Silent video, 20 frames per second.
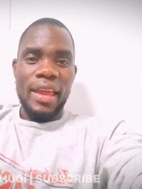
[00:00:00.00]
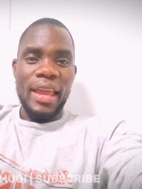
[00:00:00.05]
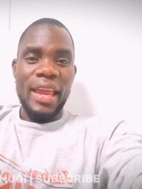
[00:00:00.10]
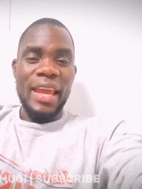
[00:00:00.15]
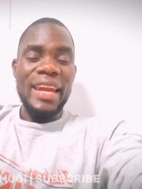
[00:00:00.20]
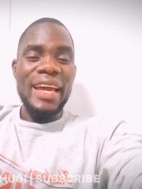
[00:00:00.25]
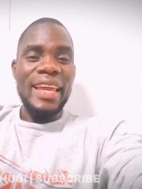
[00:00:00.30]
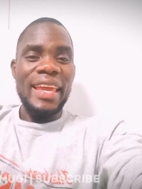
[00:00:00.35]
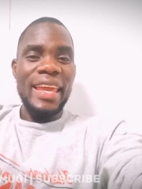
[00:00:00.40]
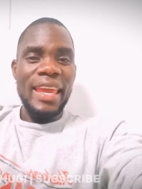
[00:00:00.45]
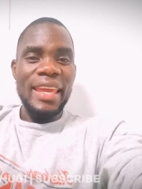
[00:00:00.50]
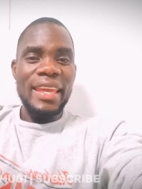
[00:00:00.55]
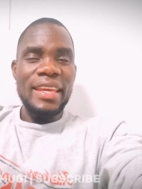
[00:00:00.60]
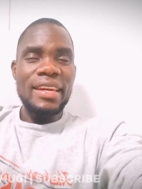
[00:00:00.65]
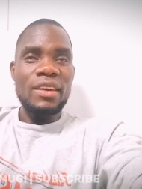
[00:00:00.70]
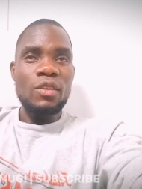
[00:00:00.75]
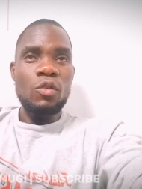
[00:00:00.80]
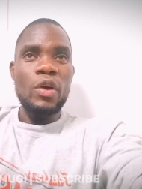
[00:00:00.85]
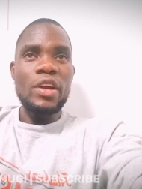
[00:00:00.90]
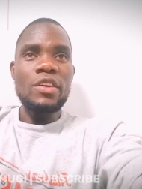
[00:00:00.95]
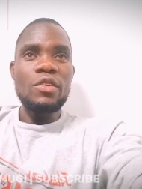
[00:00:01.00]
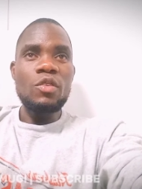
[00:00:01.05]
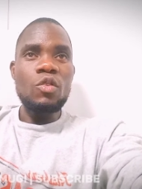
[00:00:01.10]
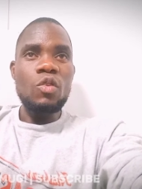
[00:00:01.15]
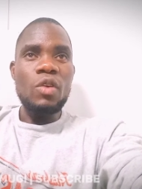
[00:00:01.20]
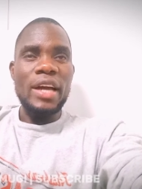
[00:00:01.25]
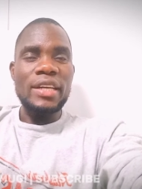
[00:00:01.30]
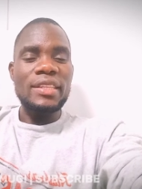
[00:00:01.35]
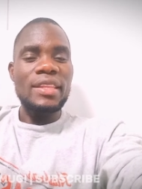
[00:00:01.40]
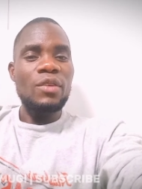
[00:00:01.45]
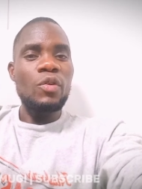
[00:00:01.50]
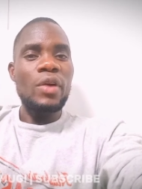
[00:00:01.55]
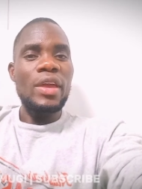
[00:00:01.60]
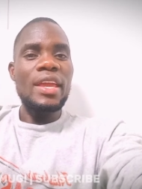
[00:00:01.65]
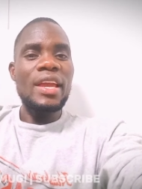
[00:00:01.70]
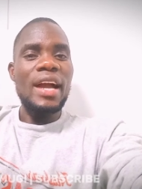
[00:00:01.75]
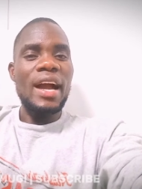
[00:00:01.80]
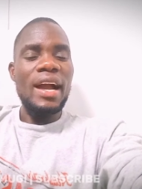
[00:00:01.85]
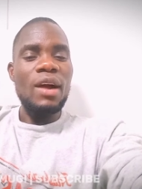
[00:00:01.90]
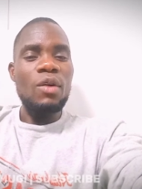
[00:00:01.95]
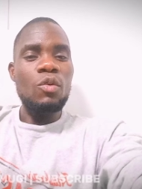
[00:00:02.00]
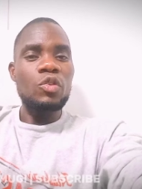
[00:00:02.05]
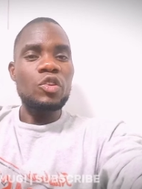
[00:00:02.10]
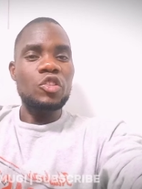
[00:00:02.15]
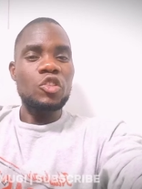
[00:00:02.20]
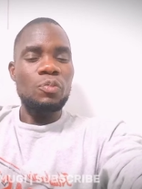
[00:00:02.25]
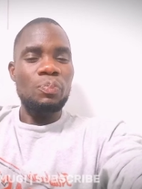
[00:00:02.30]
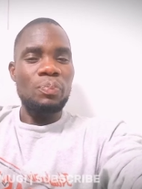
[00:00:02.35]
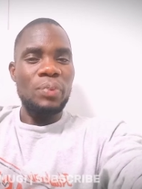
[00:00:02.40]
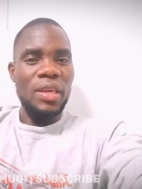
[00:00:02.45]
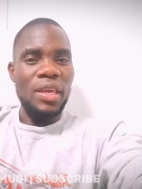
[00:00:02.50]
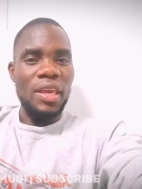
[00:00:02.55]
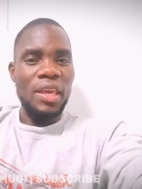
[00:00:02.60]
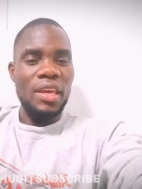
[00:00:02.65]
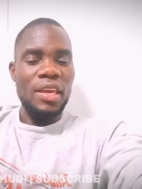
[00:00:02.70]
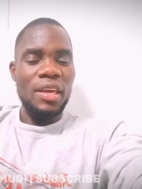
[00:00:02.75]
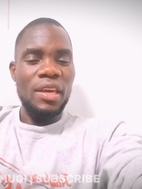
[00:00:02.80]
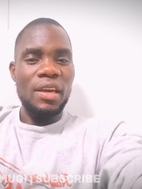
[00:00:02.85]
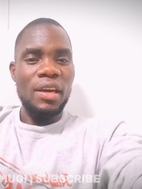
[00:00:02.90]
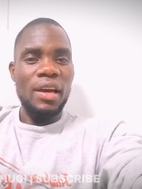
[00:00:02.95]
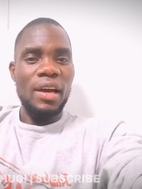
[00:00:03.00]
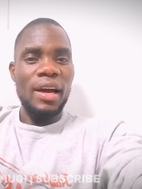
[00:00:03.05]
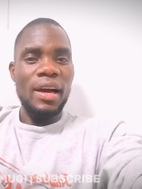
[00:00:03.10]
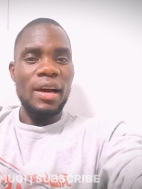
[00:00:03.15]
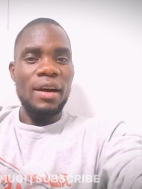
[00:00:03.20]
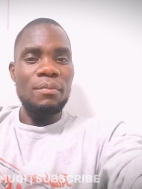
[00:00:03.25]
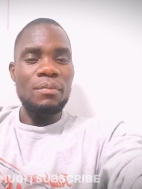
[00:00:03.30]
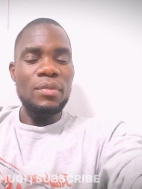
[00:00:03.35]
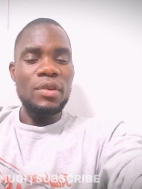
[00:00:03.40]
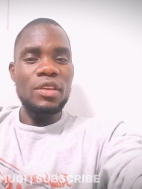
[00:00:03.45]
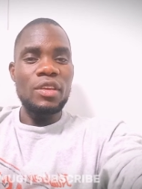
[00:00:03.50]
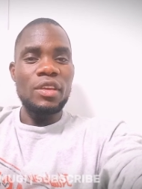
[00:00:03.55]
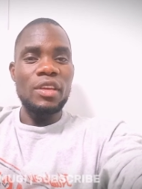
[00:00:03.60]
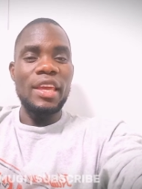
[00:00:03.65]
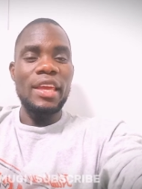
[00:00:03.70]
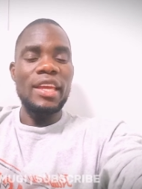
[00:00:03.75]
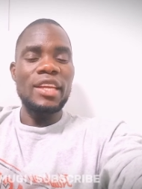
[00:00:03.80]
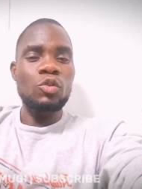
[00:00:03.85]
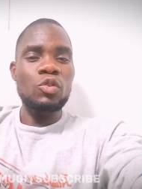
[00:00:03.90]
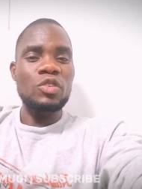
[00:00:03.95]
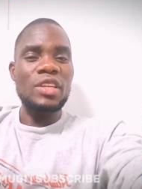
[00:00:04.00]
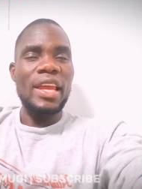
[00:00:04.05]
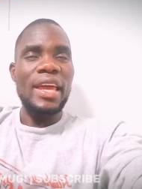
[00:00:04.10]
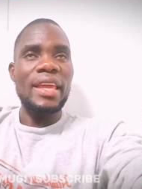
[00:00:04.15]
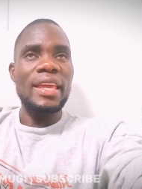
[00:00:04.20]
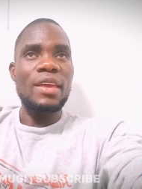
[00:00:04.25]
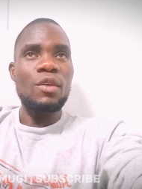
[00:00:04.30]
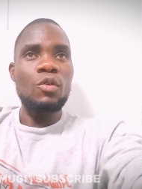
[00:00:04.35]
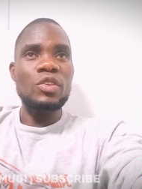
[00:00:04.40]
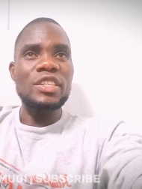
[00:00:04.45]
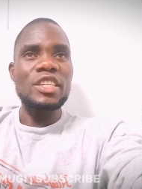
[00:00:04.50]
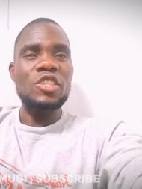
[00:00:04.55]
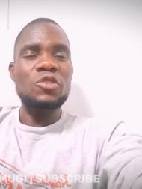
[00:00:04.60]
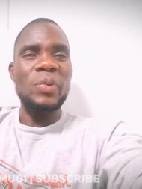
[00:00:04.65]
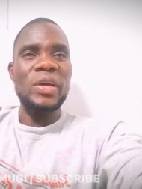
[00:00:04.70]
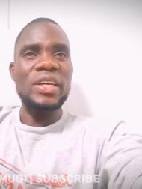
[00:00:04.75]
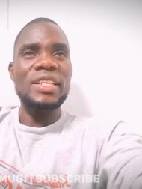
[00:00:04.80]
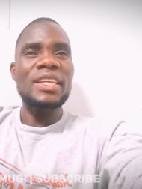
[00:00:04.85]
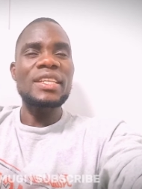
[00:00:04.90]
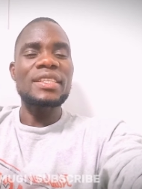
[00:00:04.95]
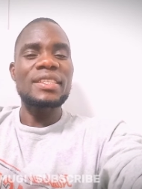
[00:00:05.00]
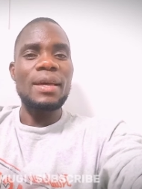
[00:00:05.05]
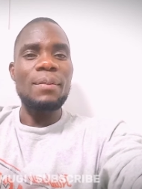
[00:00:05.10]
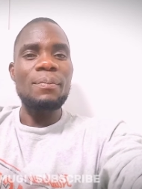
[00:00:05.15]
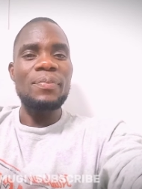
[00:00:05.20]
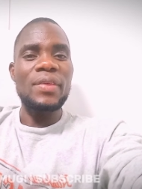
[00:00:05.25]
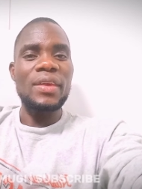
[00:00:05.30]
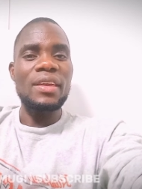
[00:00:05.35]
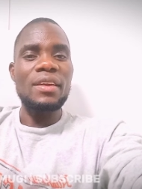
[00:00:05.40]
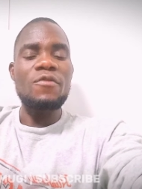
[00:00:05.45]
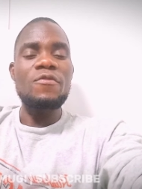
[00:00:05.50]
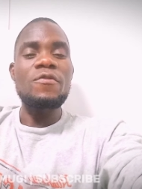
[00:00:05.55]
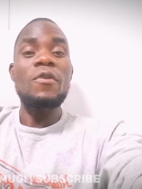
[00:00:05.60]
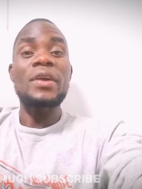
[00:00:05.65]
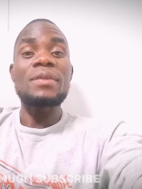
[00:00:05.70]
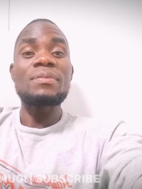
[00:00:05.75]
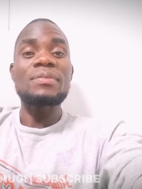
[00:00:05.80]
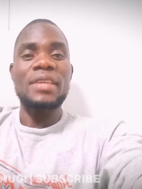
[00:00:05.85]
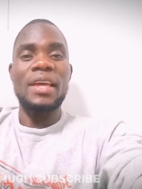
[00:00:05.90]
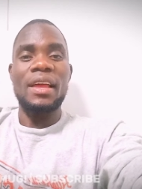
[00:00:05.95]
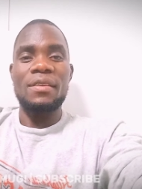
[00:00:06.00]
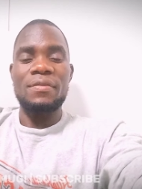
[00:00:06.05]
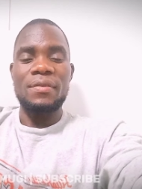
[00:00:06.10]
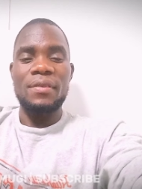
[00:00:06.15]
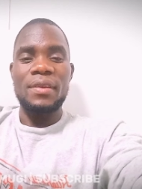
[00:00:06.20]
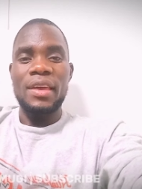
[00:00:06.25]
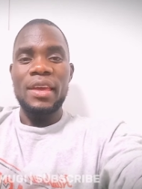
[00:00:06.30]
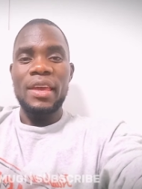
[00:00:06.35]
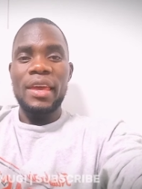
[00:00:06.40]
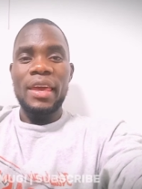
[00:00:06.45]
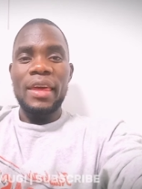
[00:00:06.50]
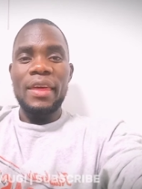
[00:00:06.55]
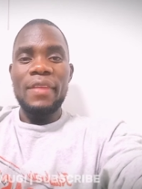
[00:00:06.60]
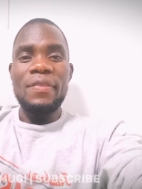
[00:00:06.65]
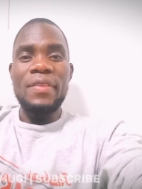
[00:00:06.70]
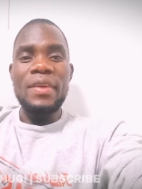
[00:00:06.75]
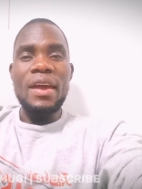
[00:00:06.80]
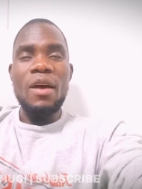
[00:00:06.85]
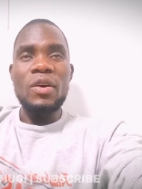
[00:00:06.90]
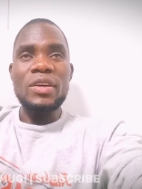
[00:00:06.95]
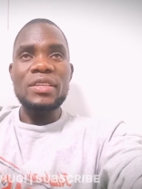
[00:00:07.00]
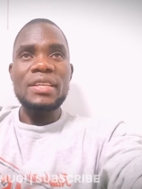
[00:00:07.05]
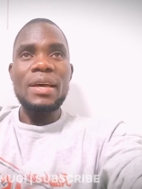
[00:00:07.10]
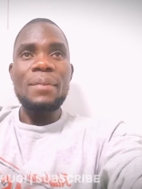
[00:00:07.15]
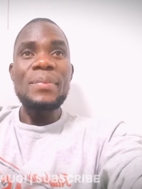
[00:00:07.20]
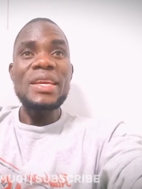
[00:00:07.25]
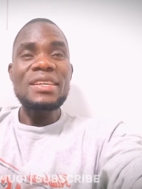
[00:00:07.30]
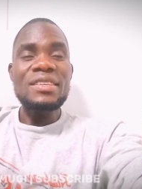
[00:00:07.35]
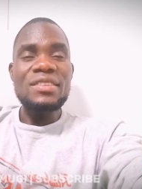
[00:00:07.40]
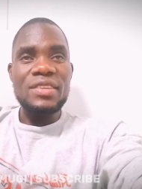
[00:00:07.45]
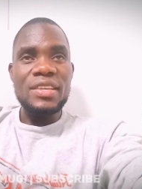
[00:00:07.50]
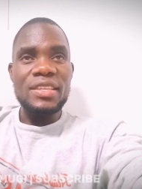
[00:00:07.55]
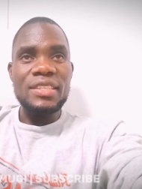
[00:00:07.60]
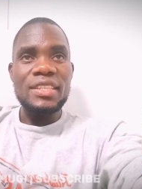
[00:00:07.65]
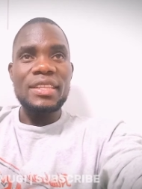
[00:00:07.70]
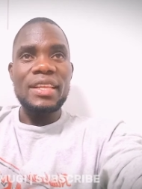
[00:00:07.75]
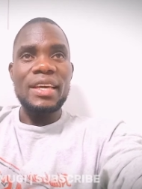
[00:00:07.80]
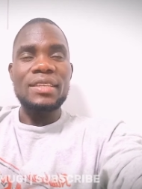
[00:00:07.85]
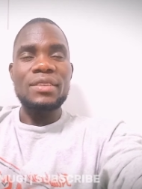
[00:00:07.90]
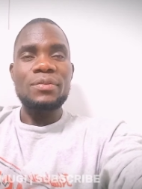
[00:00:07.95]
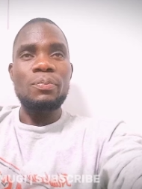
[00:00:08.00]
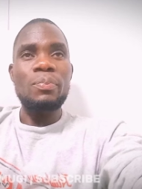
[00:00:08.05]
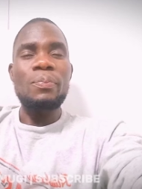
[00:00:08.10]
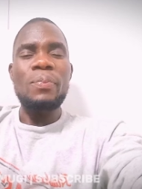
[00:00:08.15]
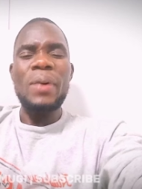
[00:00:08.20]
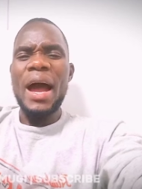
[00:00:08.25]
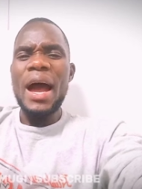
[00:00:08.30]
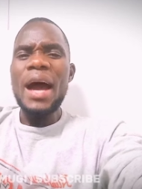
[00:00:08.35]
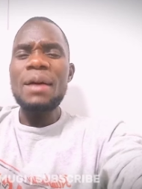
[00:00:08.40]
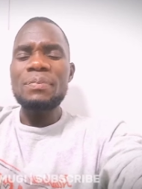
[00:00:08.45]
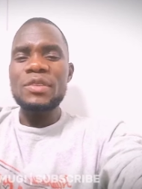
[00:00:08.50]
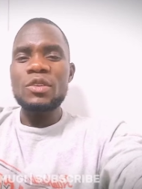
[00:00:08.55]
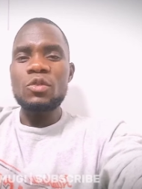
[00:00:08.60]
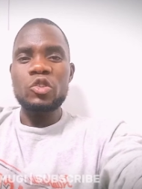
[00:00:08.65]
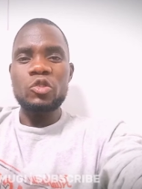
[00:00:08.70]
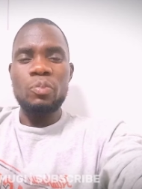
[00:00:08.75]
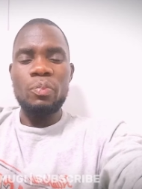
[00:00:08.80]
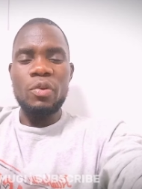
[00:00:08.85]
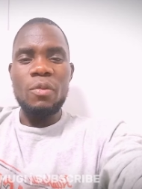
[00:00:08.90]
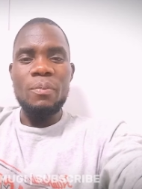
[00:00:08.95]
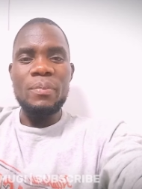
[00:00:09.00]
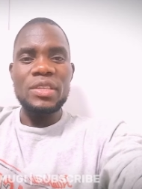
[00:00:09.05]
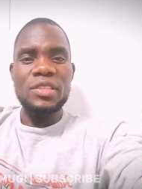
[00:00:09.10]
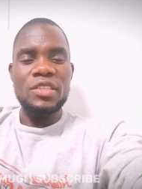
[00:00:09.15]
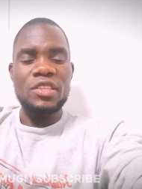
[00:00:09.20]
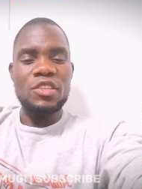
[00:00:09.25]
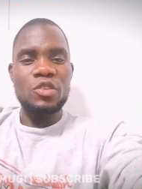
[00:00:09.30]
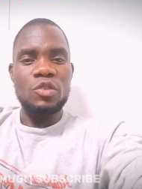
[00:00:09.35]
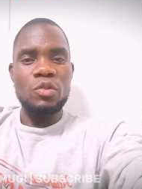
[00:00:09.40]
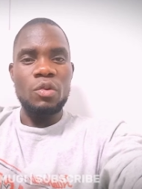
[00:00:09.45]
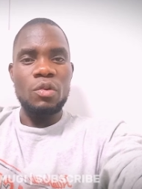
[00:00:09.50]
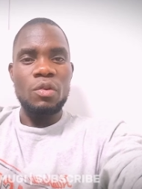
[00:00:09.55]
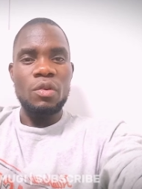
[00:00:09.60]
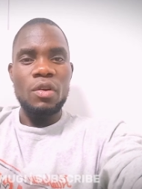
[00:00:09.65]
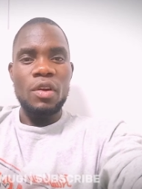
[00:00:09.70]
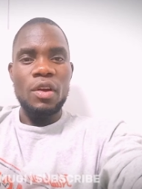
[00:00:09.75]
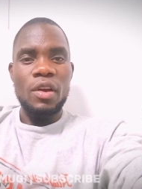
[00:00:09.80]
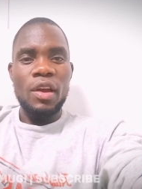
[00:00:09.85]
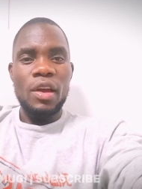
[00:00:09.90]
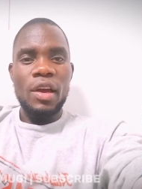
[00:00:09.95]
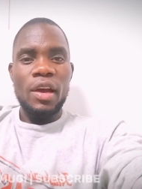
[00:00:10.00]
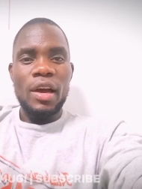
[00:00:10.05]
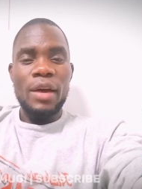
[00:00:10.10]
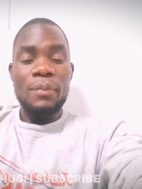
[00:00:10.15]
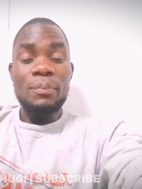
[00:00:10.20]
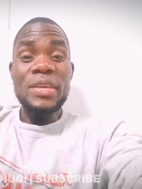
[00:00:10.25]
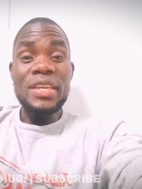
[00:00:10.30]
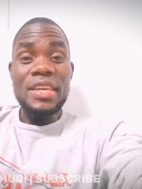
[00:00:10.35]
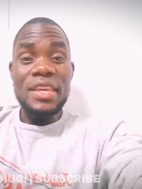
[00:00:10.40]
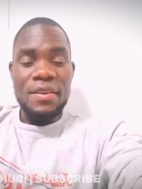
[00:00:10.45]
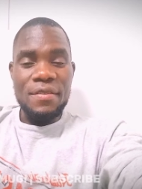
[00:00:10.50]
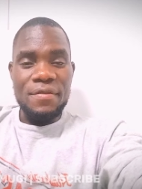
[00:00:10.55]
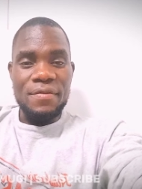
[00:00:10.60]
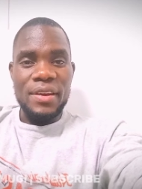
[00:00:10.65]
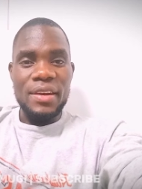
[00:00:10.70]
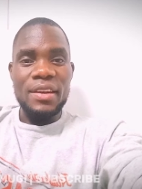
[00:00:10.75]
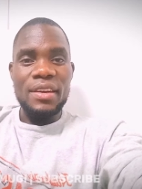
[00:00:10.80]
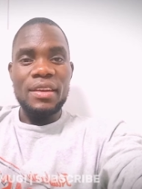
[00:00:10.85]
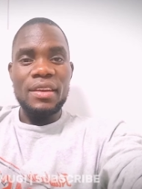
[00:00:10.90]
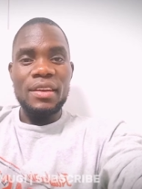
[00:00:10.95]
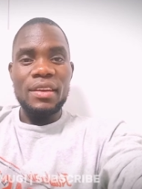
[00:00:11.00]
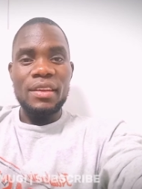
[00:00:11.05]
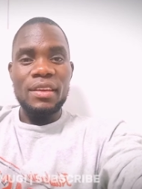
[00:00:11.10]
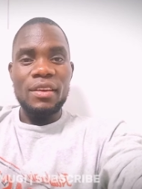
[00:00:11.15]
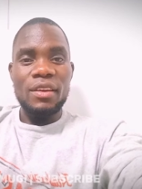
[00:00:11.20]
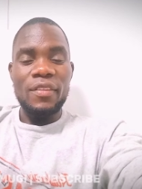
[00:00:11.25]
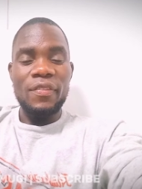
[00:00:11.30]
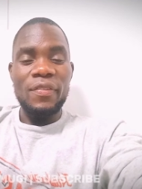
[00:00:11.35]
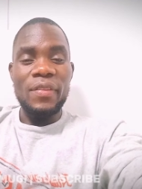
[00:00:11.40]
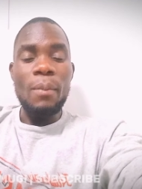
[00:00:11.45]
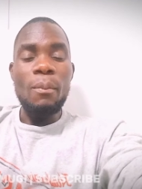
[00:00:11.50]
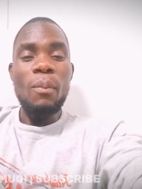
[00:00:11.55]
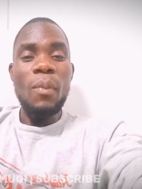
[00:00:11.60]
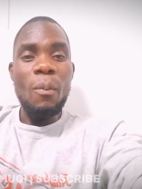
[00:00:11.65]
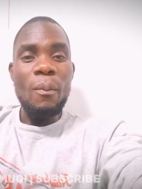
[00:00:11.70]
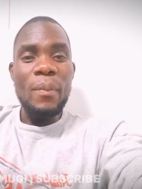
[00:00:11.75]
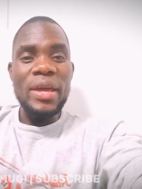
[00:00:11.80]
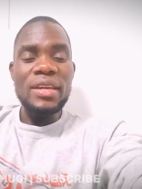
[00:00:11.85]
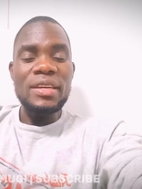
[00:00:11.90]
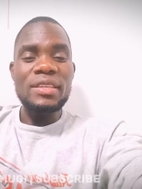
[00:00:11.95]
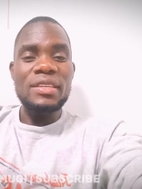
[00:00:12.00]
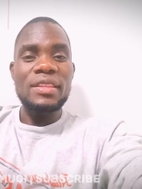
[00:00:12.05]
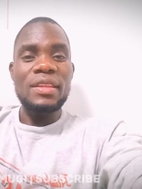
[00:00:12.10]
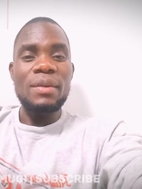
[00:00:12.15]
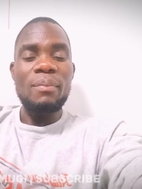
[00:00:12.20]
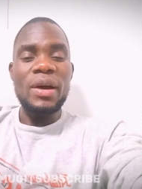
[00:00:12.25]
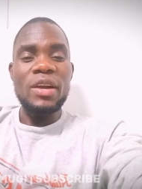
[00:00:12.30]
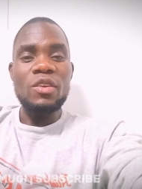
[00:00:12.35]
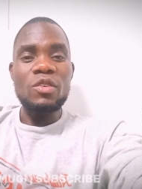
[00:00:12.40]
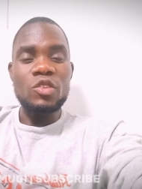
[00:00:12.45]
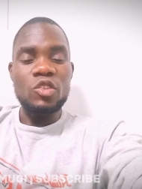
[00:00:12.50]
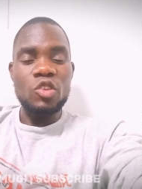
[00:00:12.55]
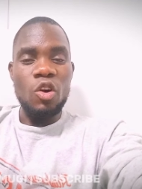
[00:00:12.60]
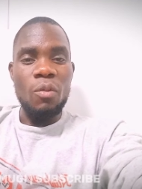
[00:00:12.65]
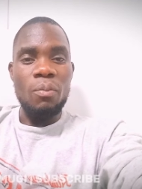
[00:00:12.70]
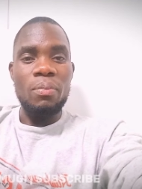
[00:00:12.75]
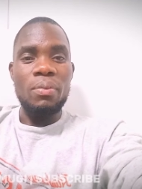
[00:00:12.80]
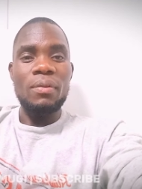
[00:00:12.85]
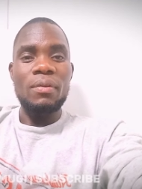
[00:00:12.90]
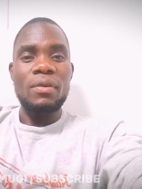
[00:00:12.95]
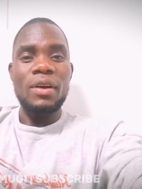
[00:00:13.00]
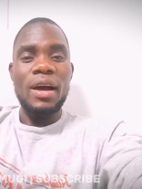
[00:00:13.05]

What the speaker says: And again, when you look at the way Ng'ang'a was speaking, it was like he was expecting something for himself. There was some interest that perhaps he was promised to be given the moment the man on top